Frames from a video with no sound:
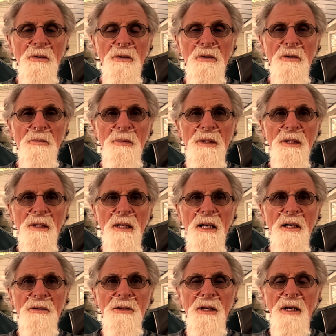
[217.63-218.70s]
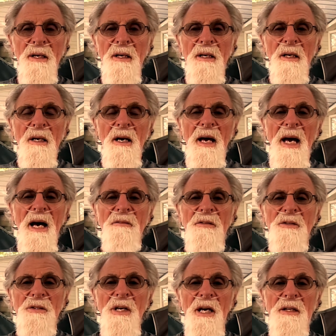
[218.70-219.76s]
going to be allowed to have
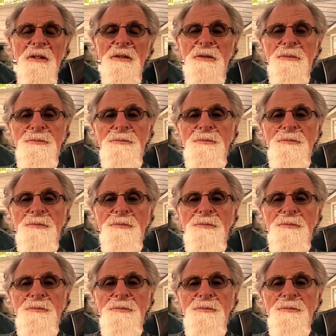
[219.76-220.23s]
a tent